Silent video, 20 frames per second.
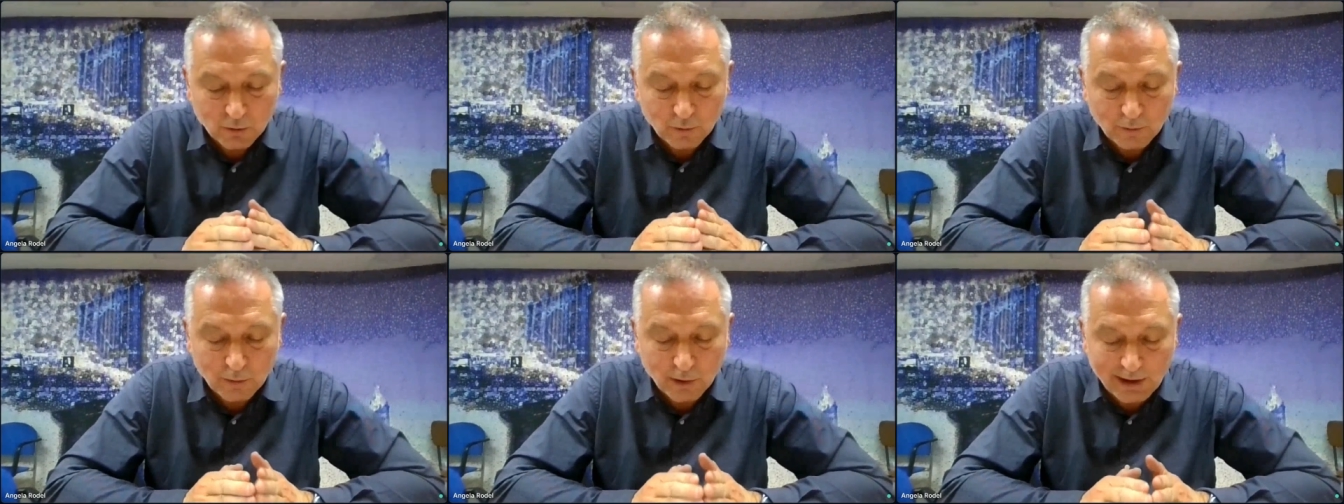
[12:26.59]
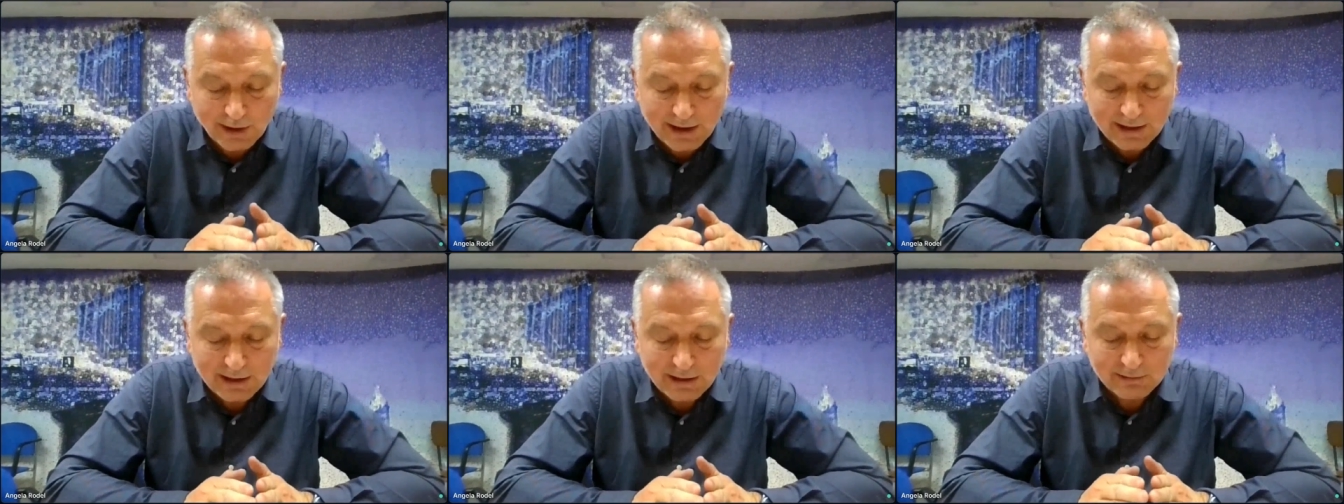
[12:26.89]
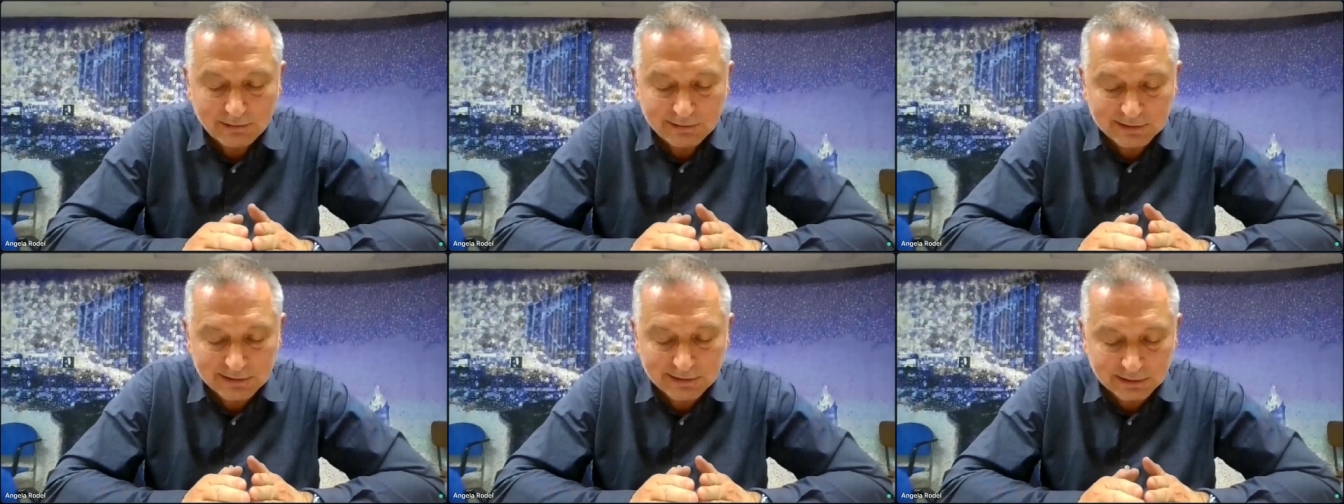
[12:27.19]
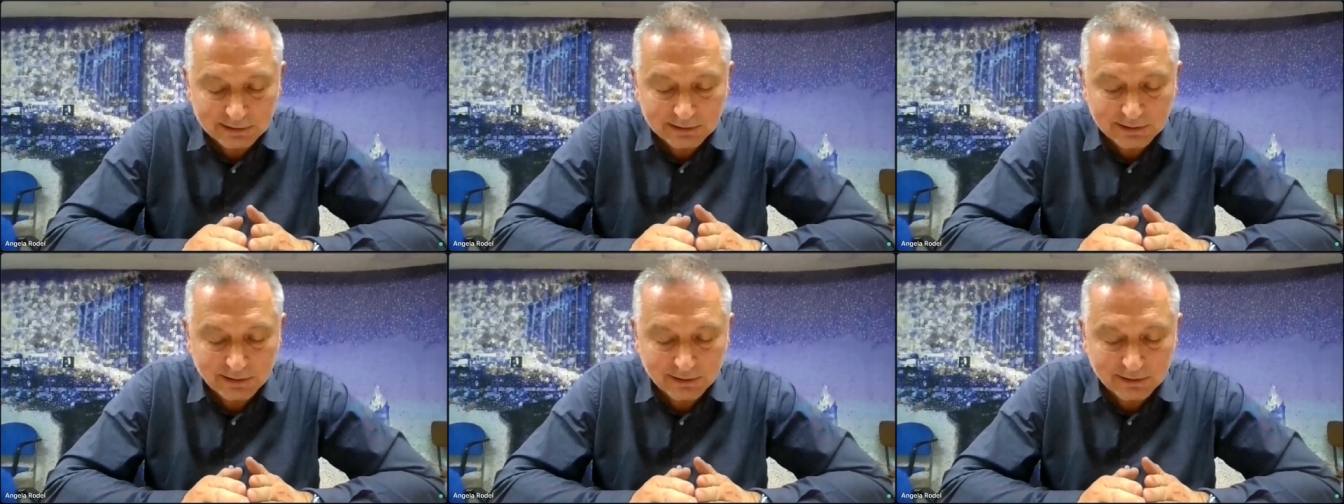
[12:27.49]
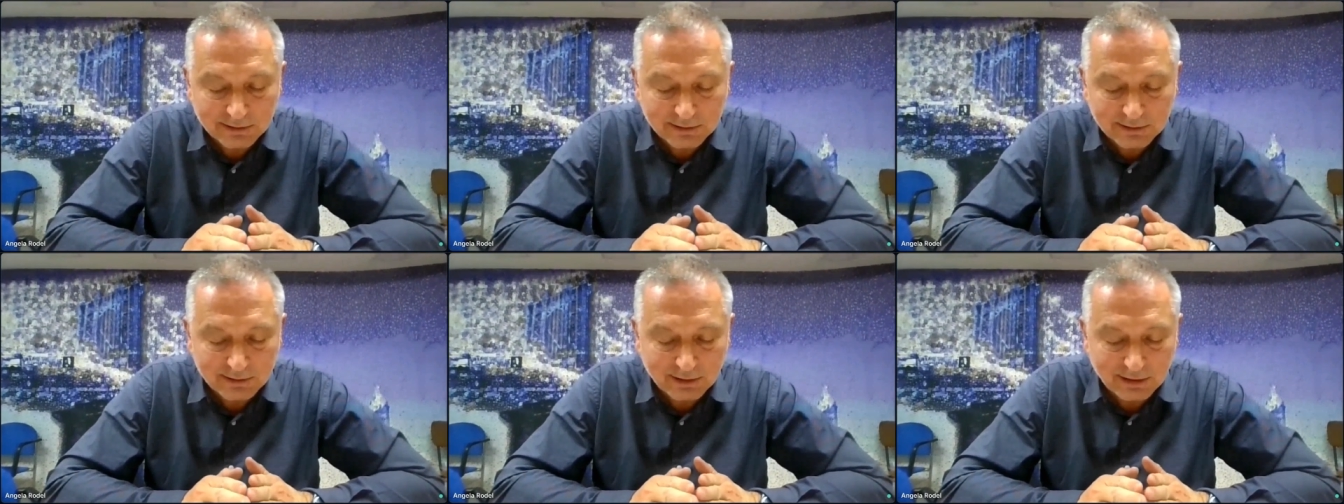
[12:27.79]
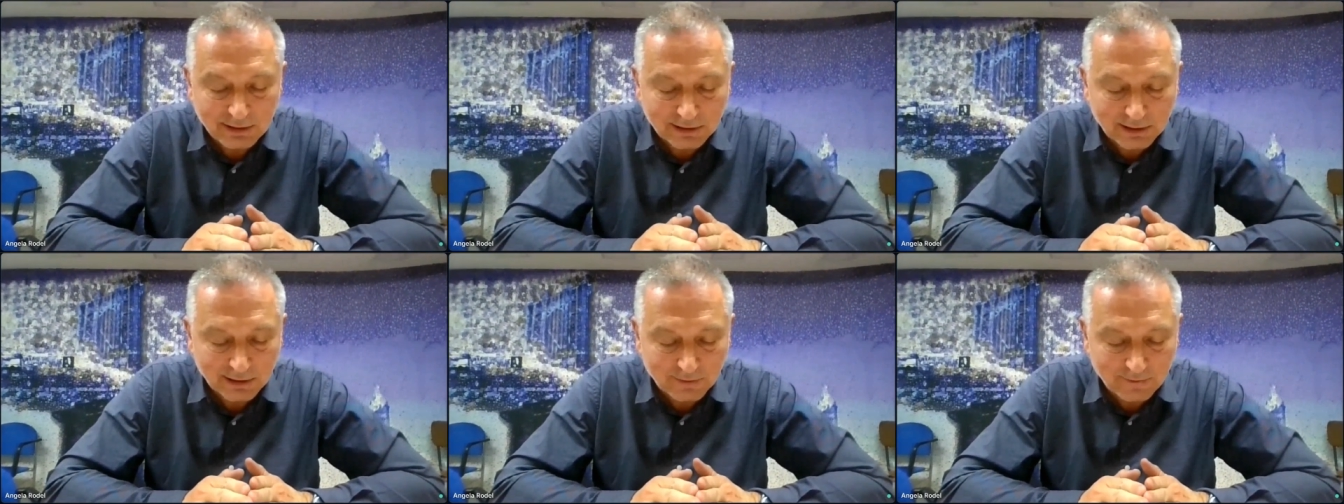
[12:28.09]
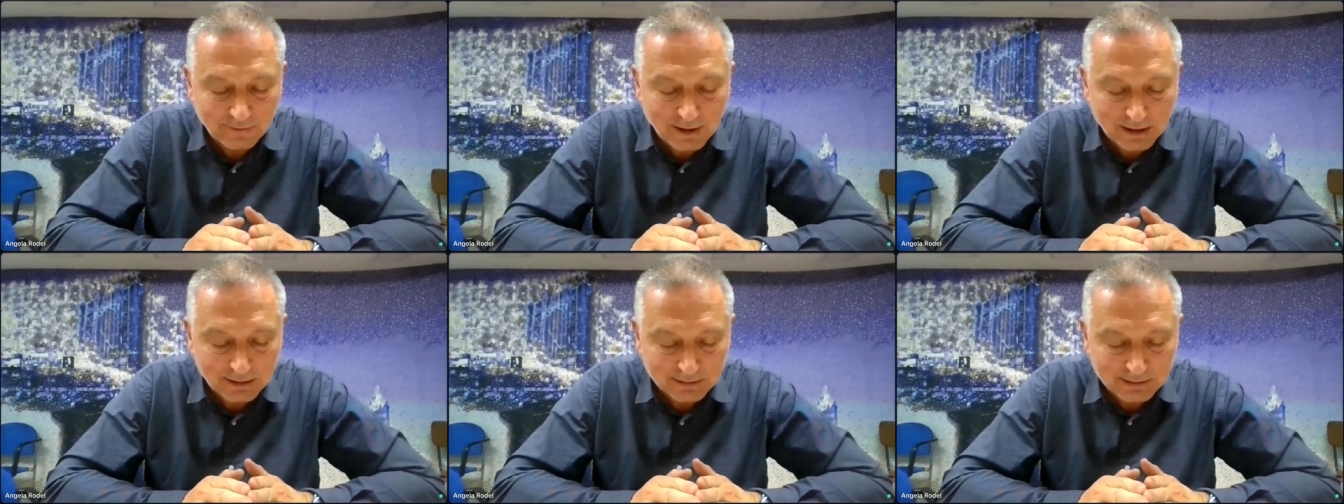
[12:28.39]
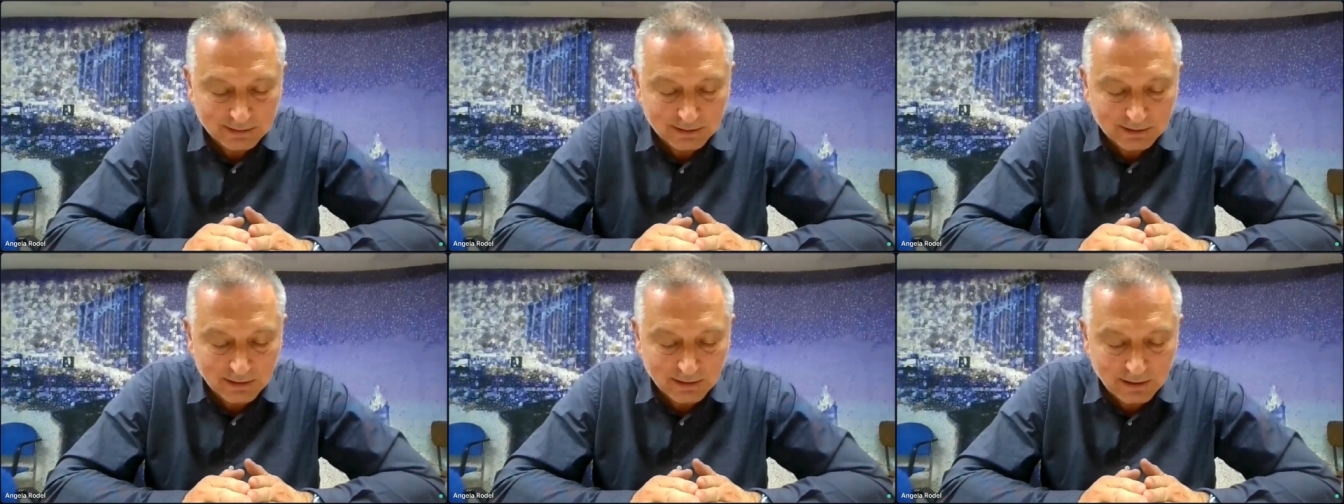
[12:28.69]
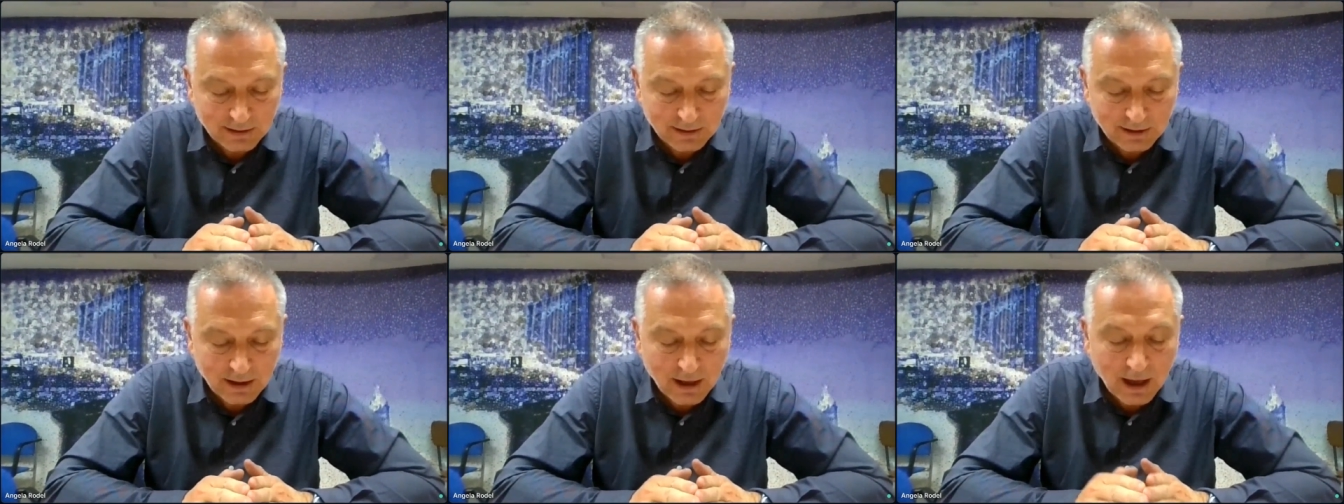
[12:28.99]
to break resistance in advance.